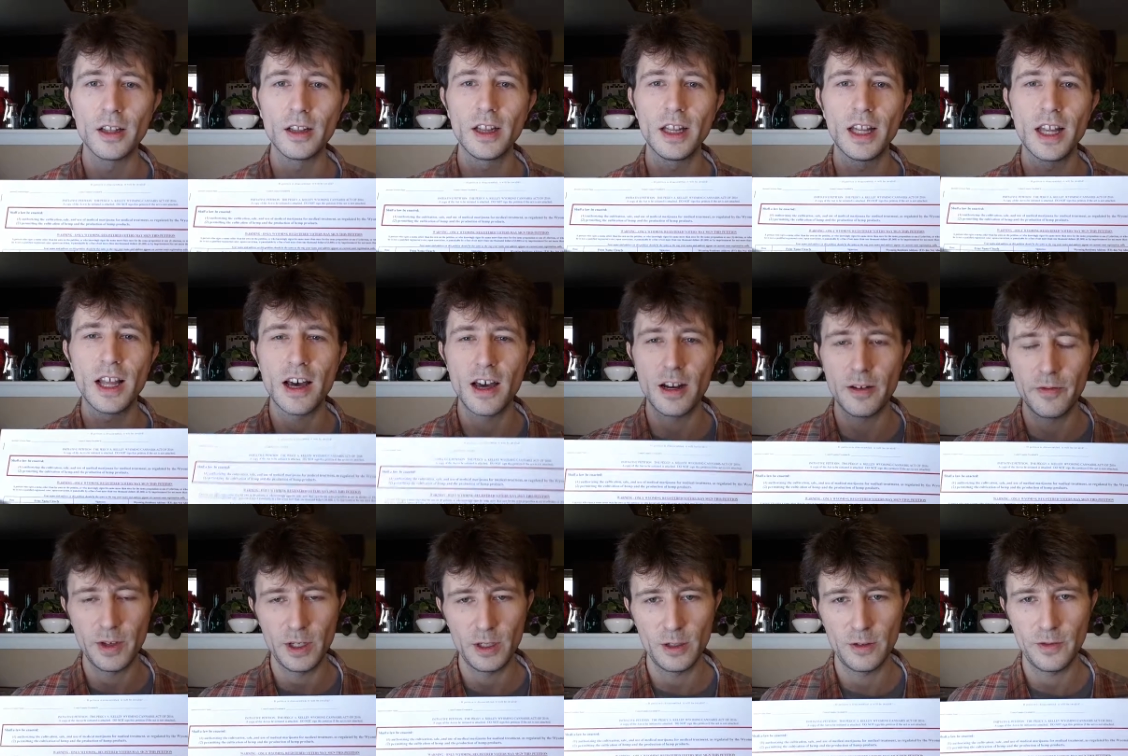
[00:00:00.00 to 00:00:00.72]

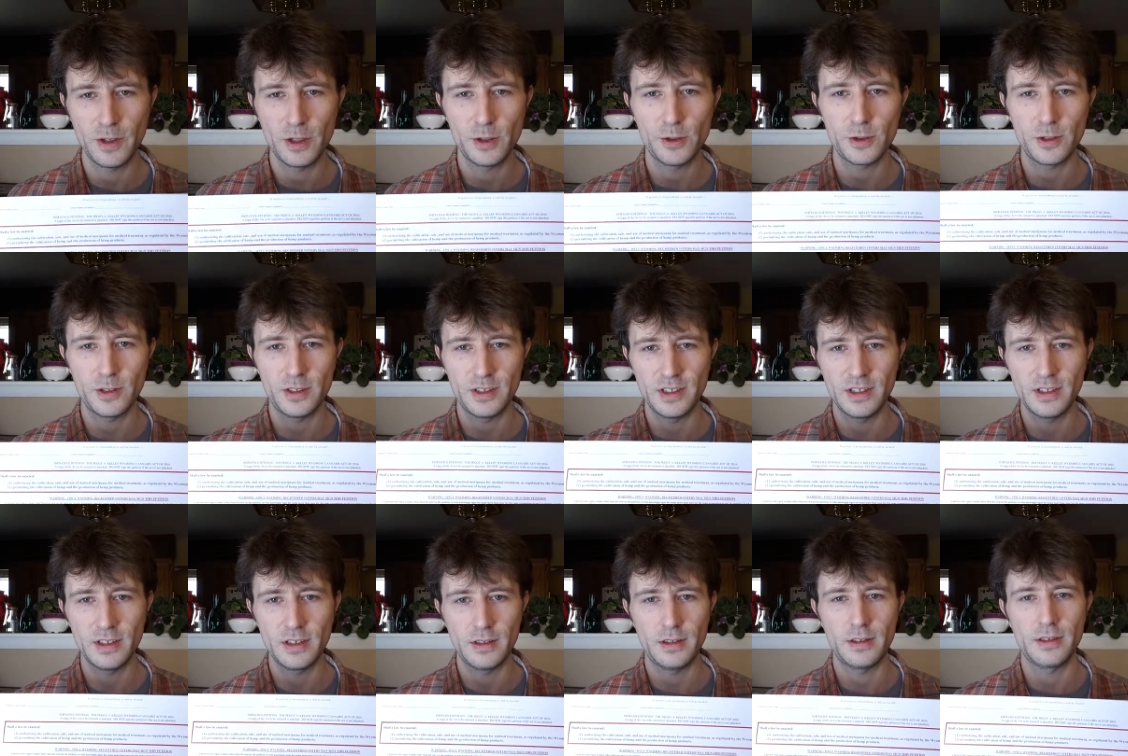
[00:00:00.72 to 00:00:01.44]
lot of individuals
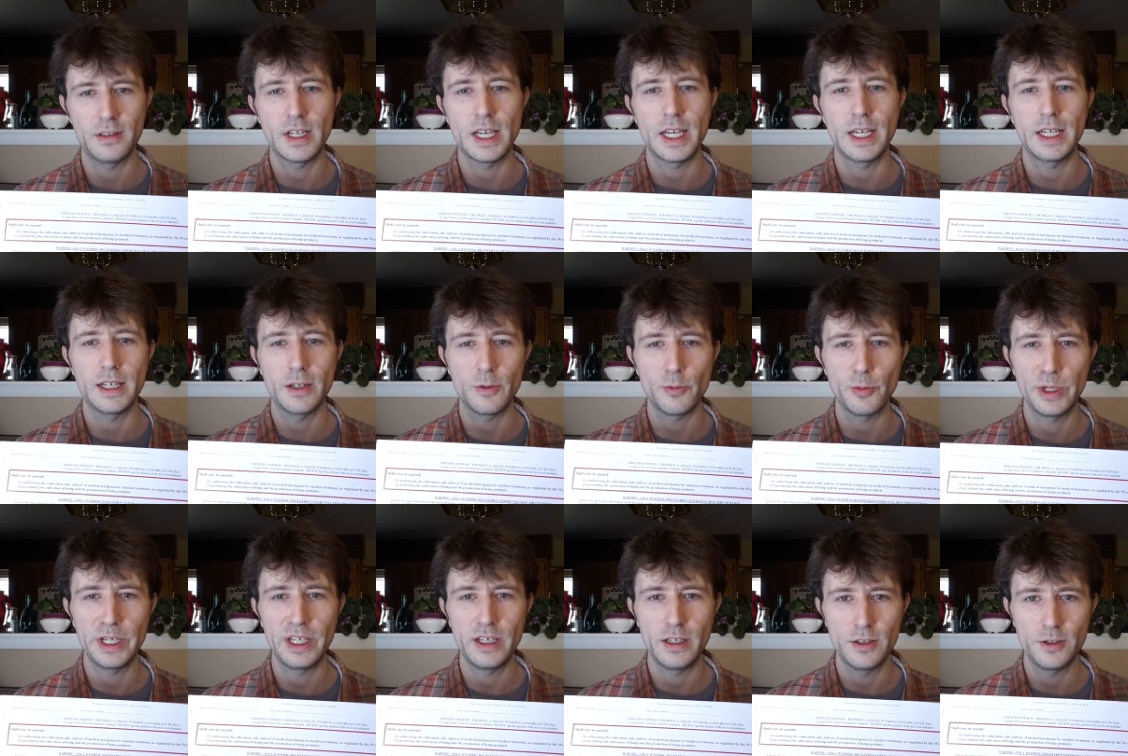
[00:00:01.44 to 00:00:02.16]
in this state,
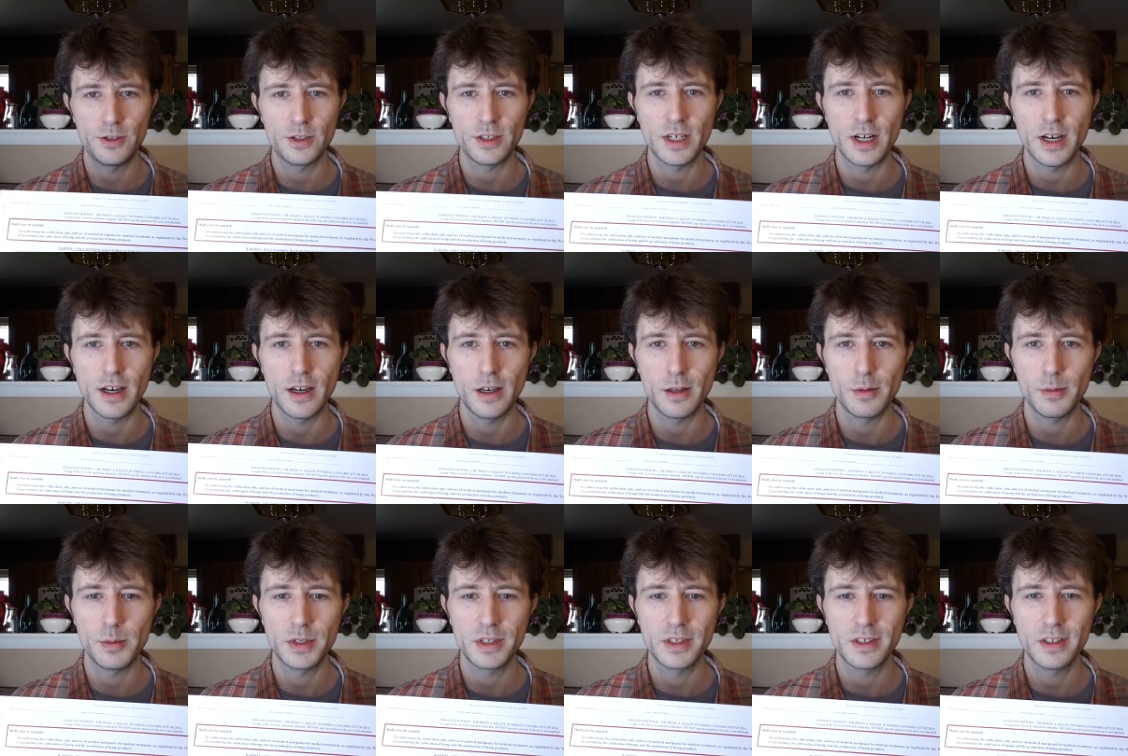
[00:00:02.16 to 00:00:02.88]
and we need your
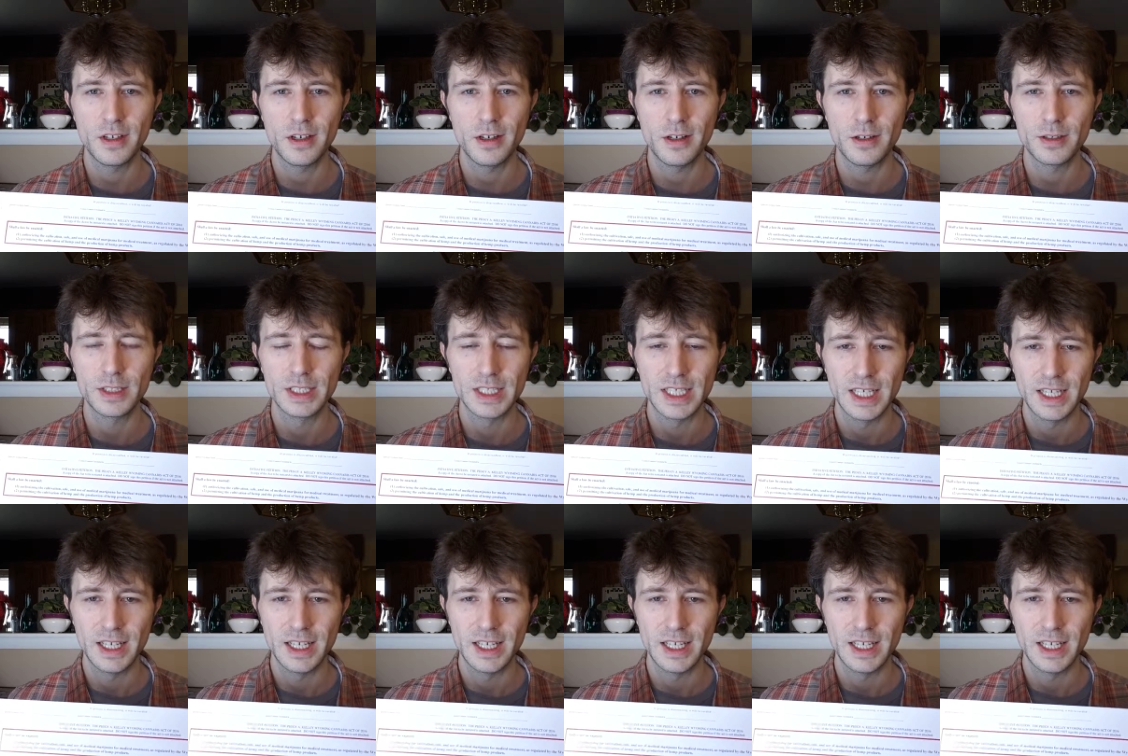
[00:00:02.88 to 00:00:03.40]
help. So